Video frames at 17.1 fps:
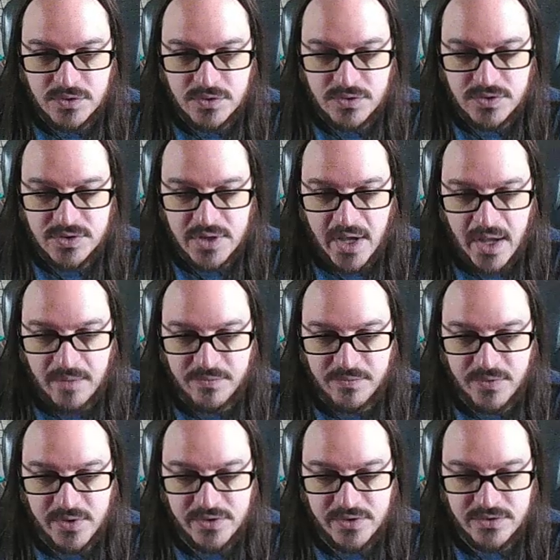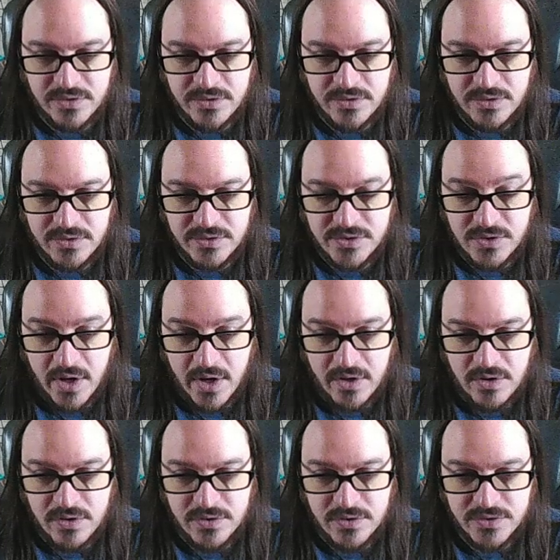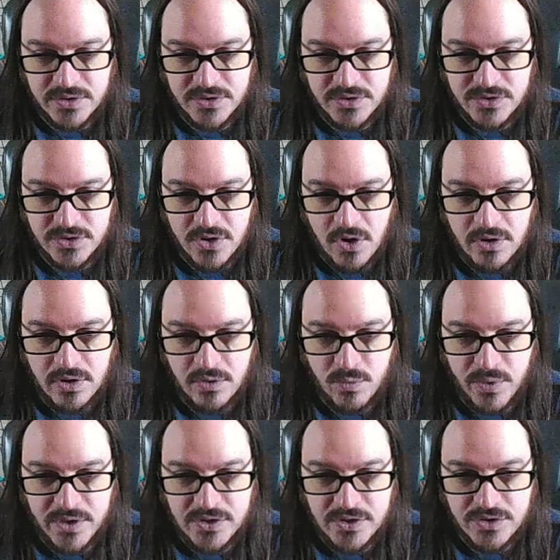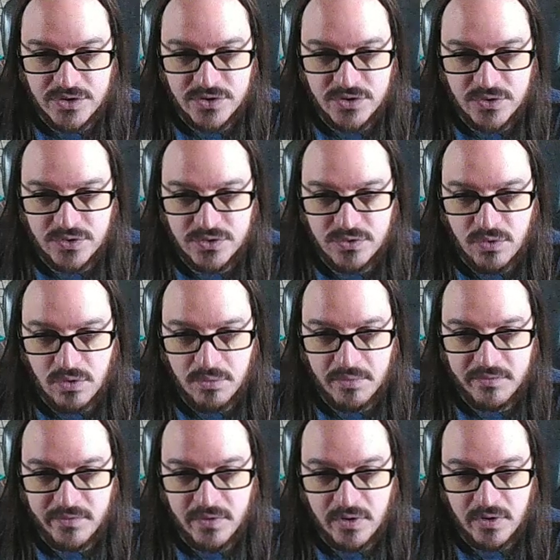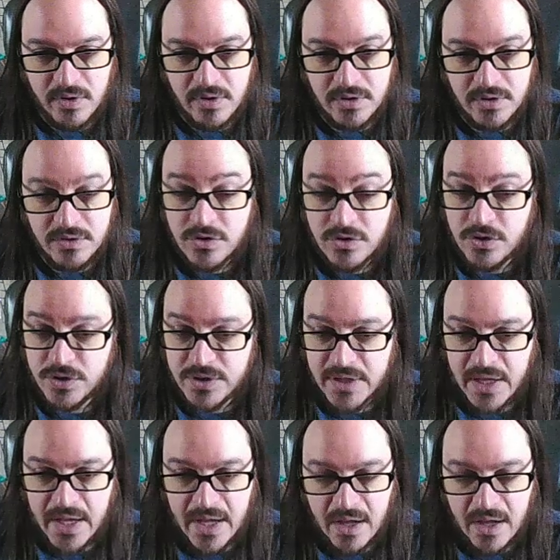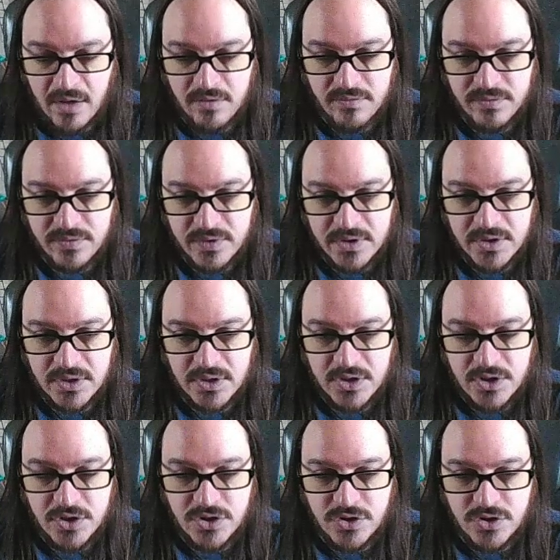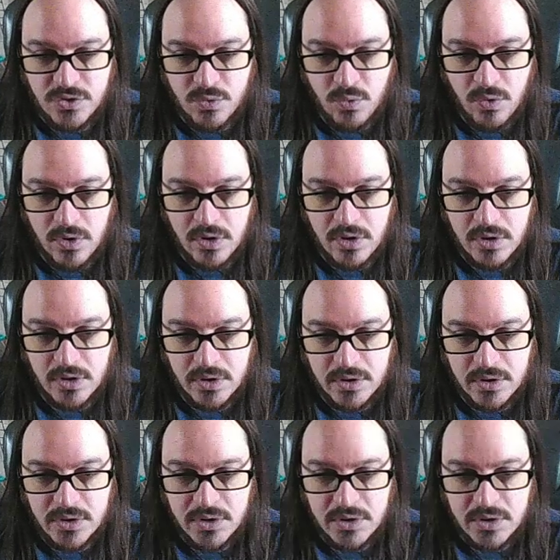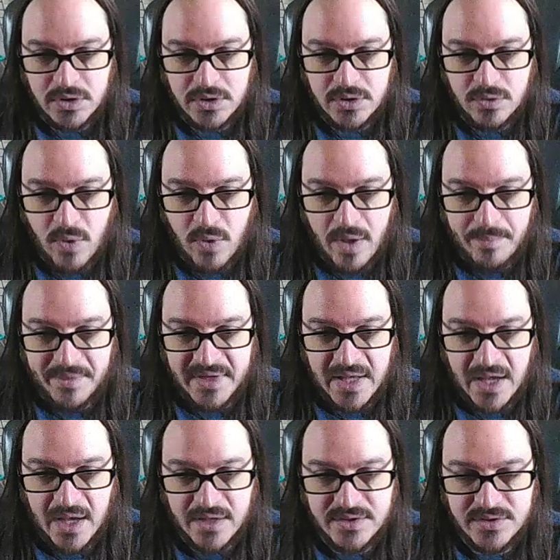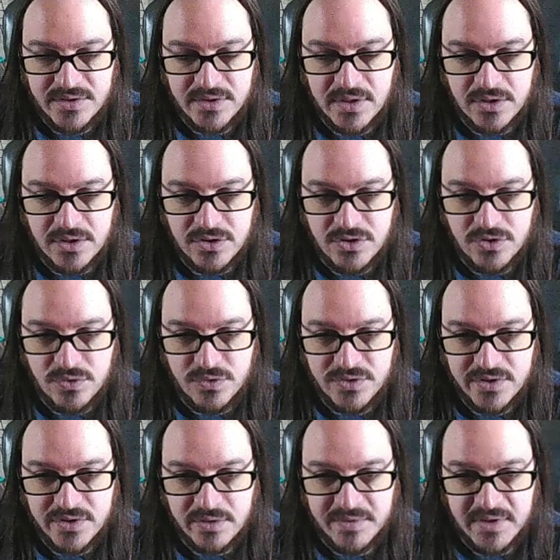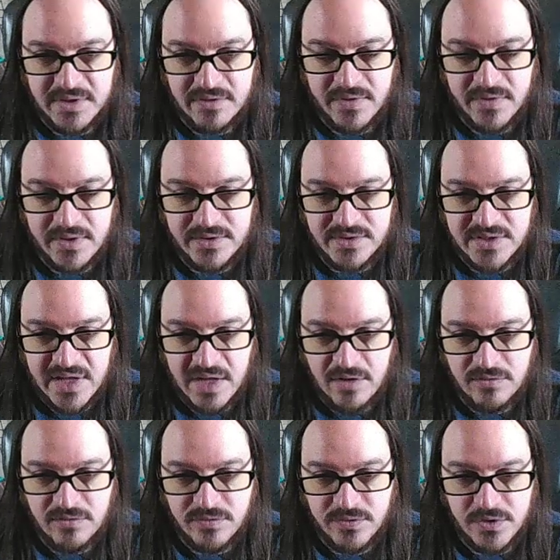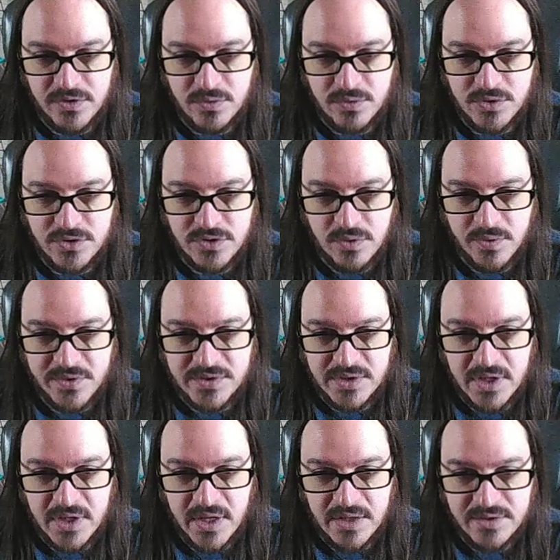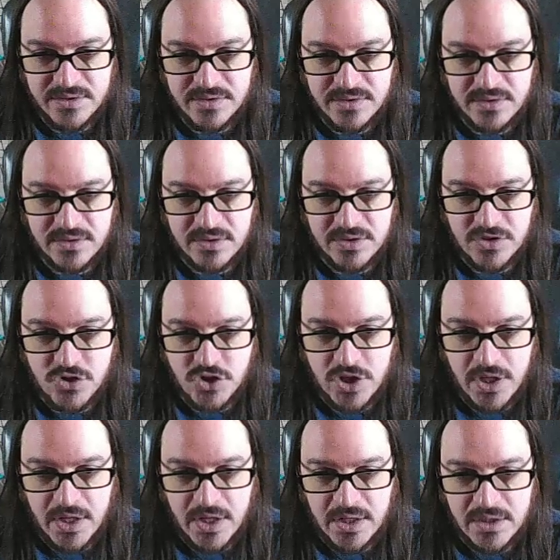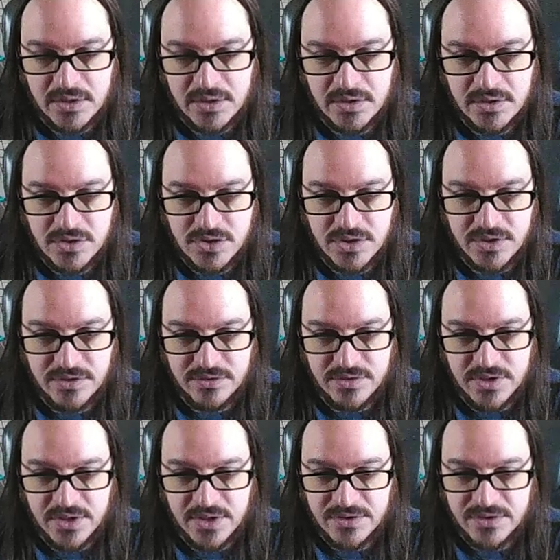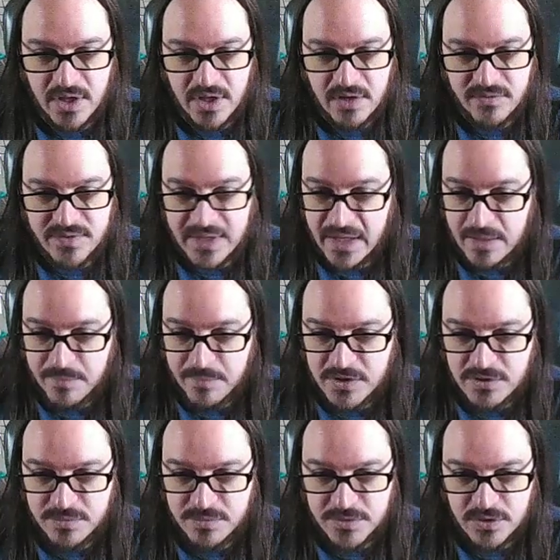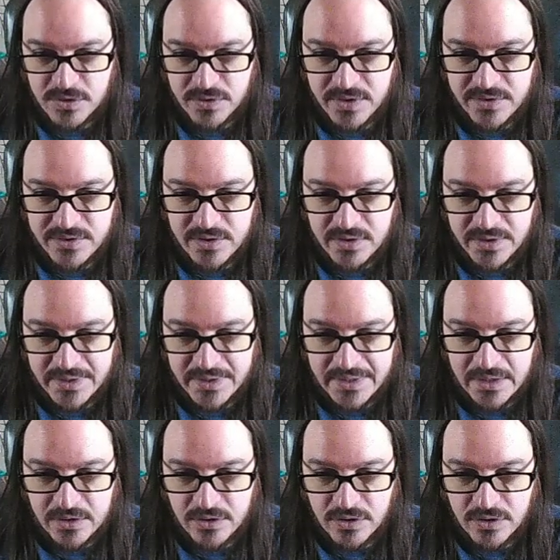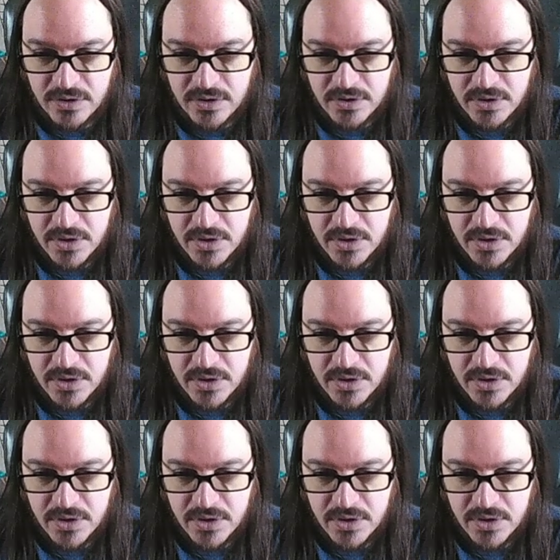Time Freezer Strikers, Scarlet Witch and Sue Storm, are very good to have. Your Weapon Hex can do some defense down for you, which is always nice. Jean just does a lot of damage, but you don't necessarily need her.